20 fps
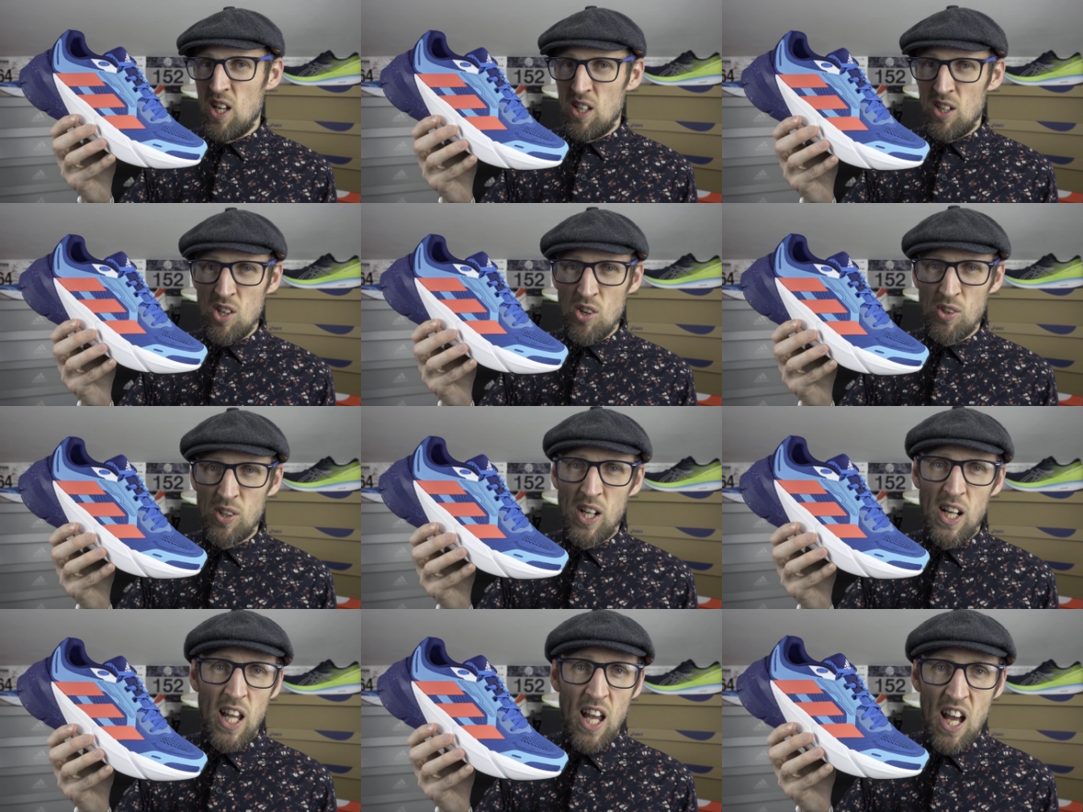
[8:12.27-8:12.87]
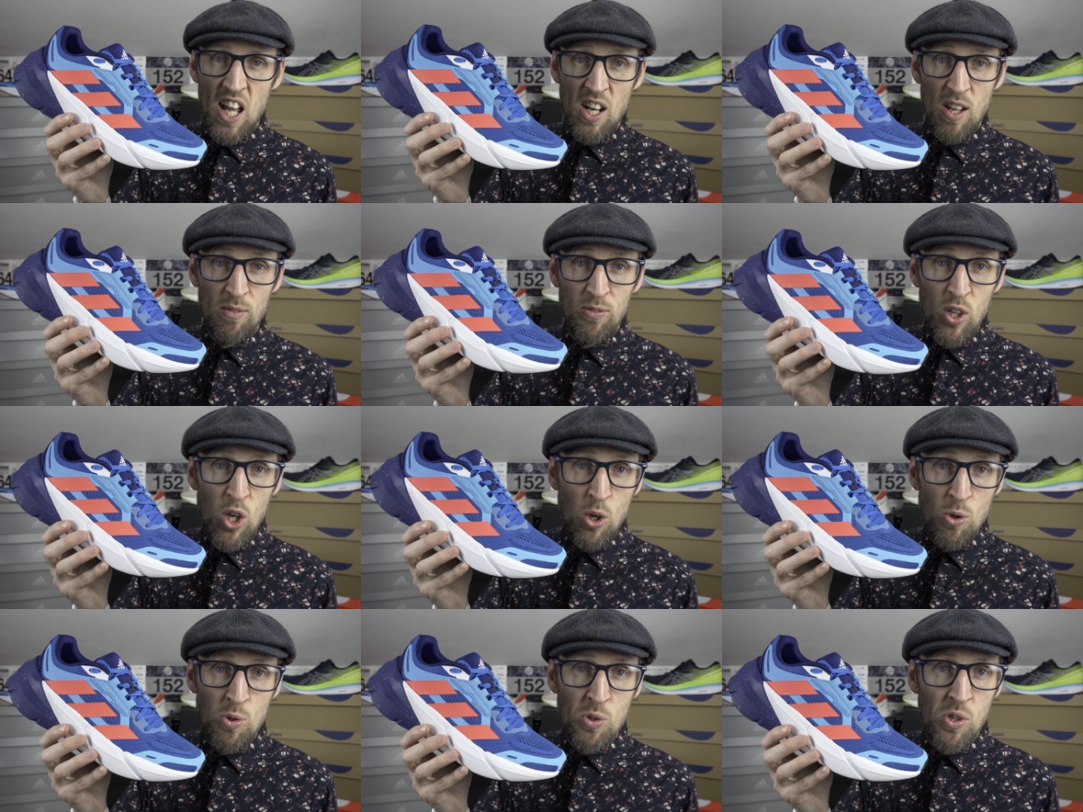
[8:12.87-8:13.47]
not going to get enough
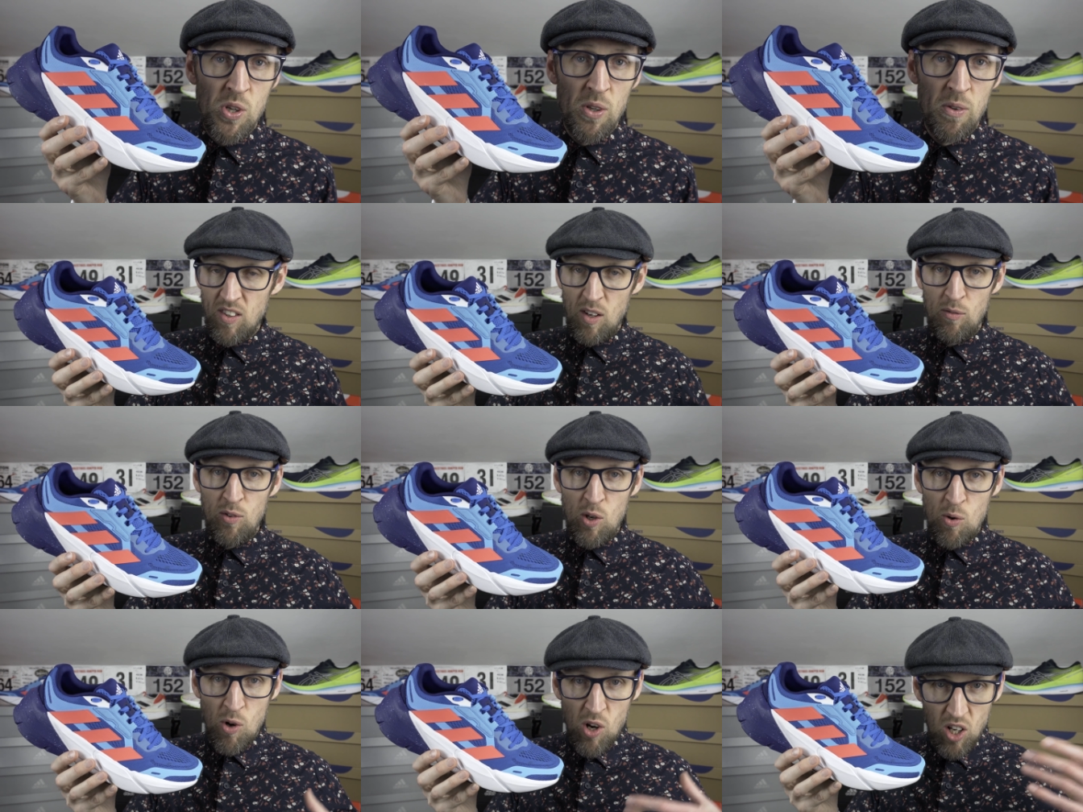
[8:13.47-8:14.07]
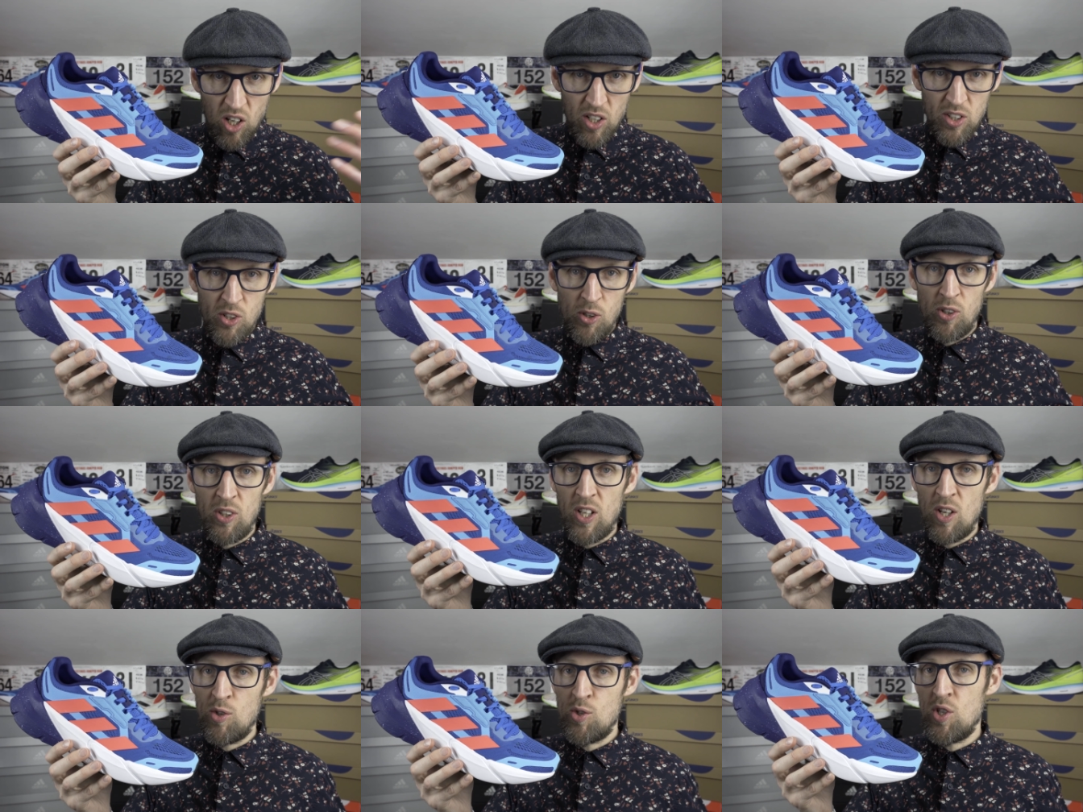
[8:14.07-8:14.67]
use. If you are
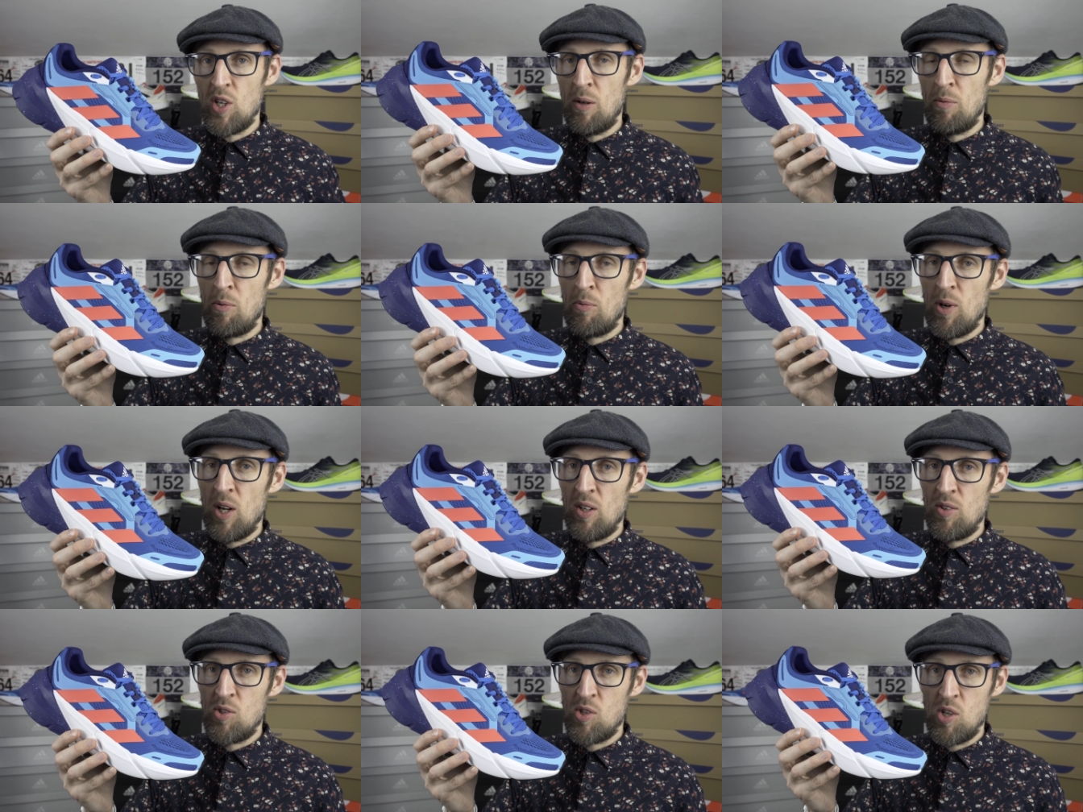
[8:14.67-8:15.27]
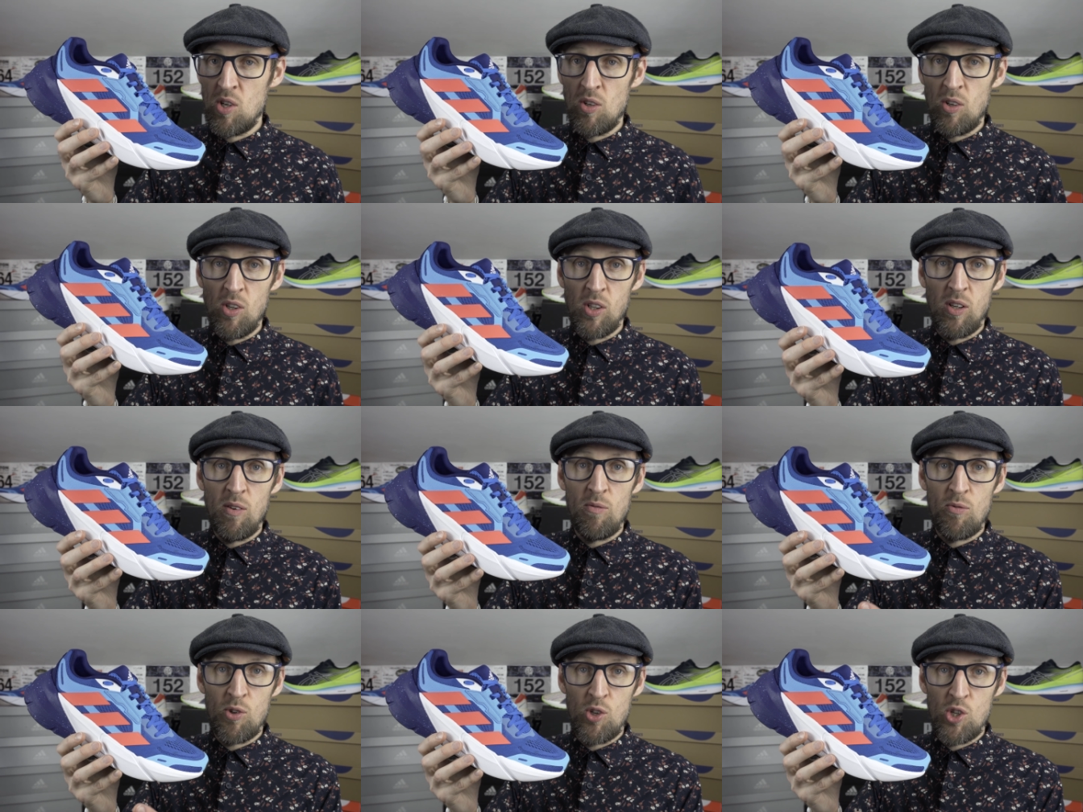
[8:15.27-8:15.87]
doing those type of runs and you're
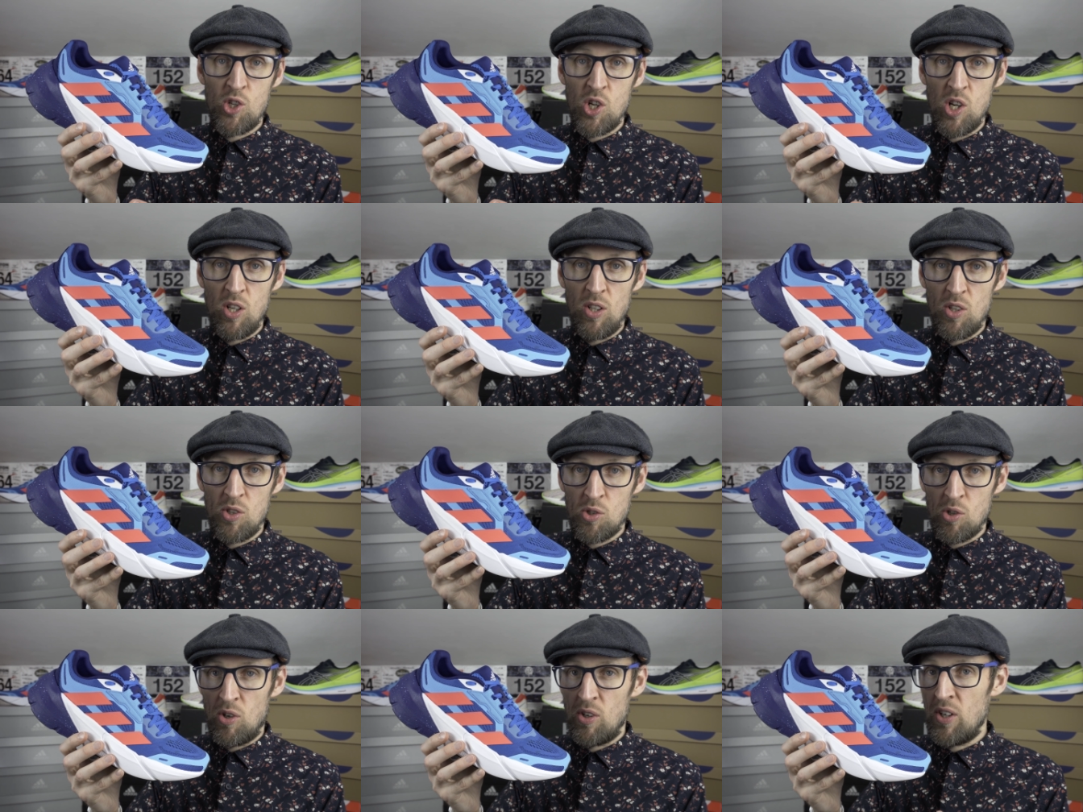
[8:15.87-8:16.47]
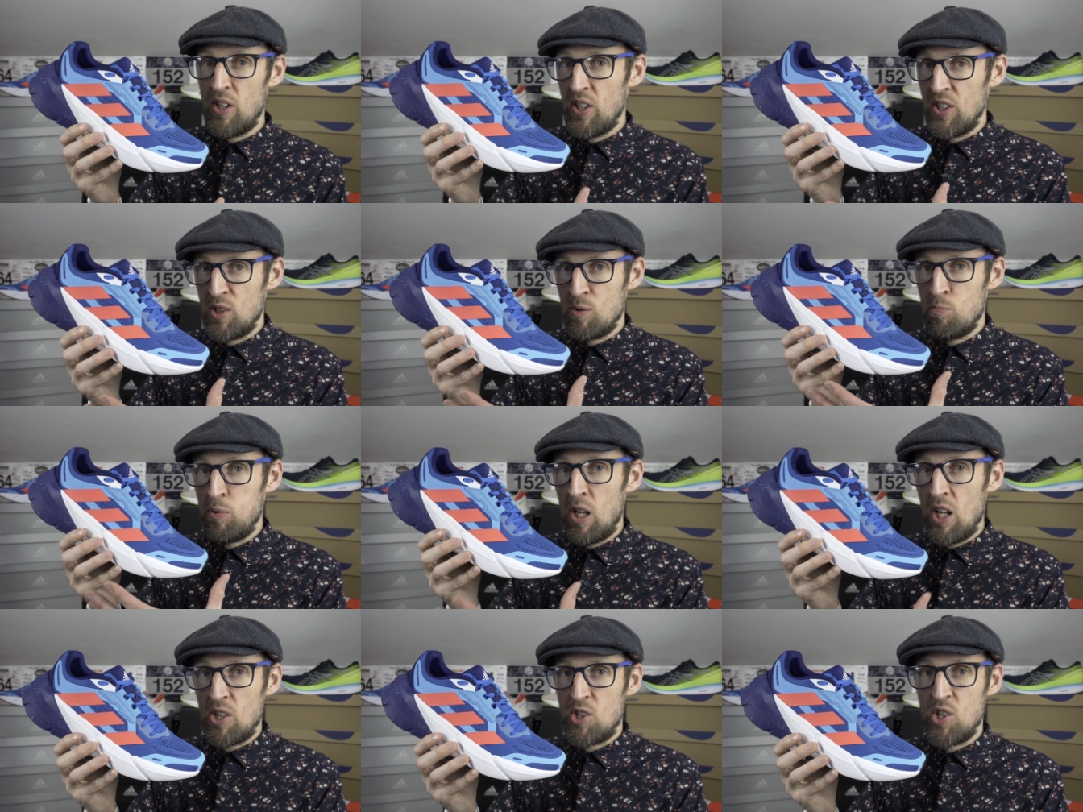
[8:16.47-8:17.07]
looking for a shoe that's got a nice
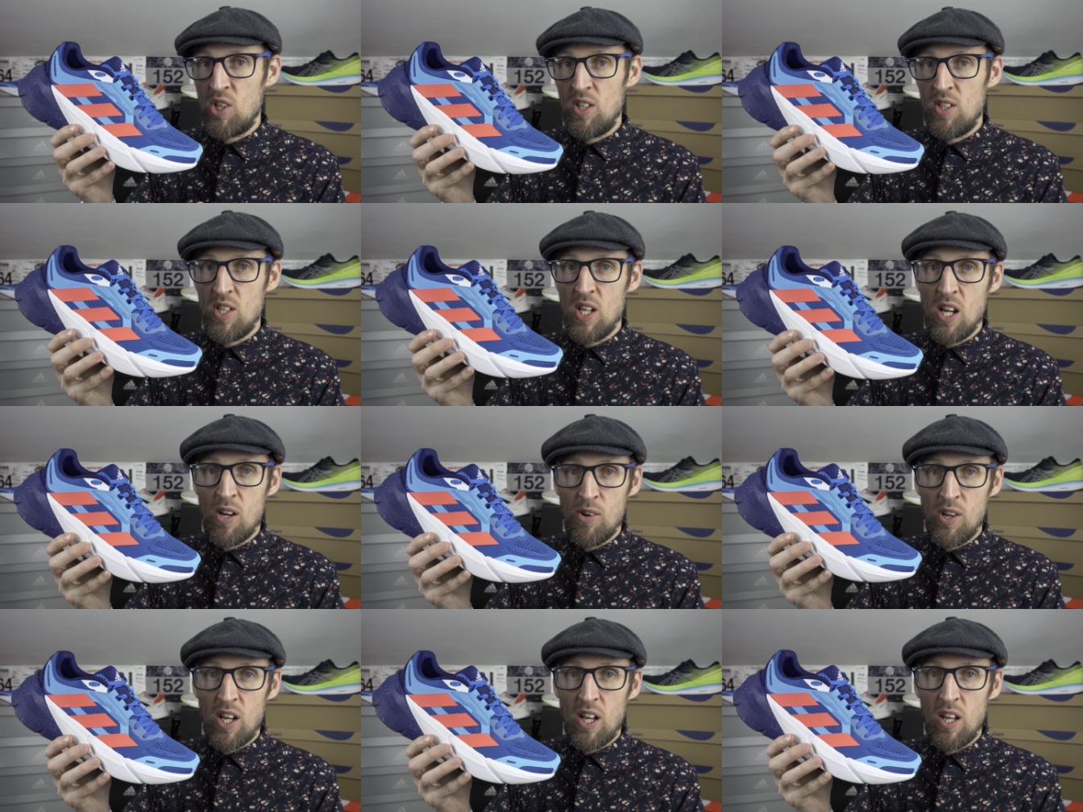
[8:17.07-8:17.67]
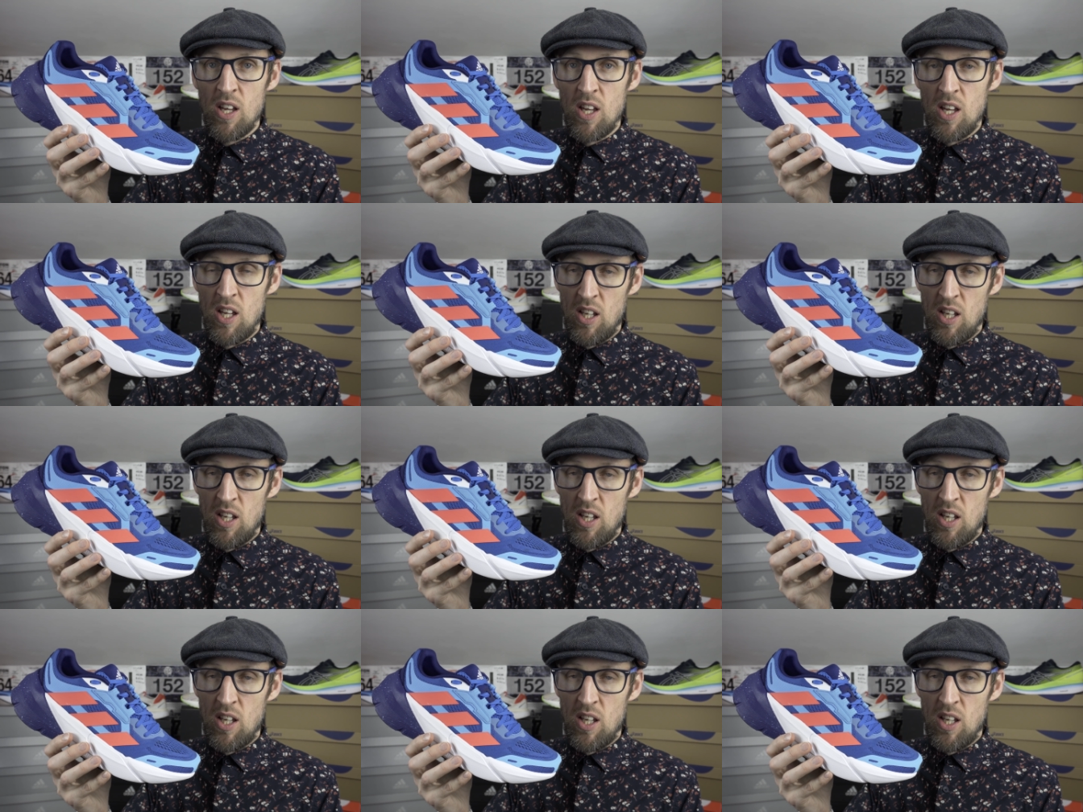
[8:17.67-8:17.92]
plush interior,